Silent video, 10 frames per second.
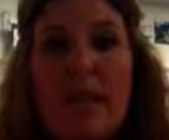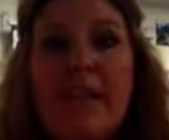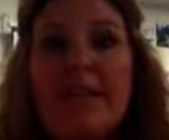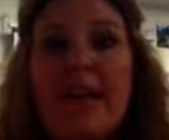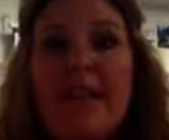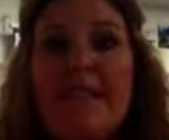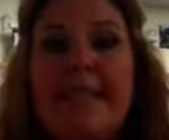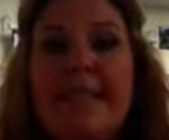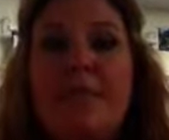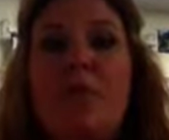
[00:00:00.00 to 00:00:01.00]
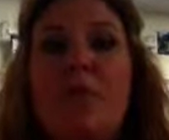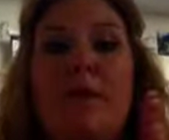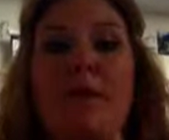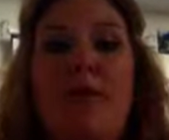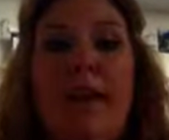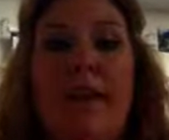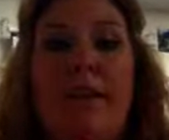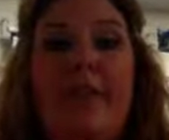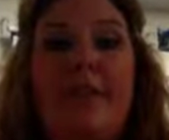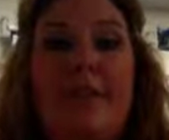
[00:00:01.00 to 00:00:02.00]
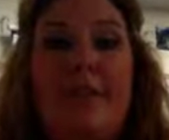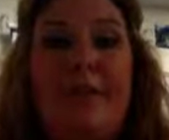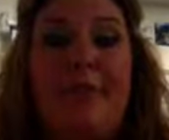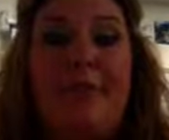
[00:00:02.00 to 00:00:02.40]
The United States is pretty much right here in the center.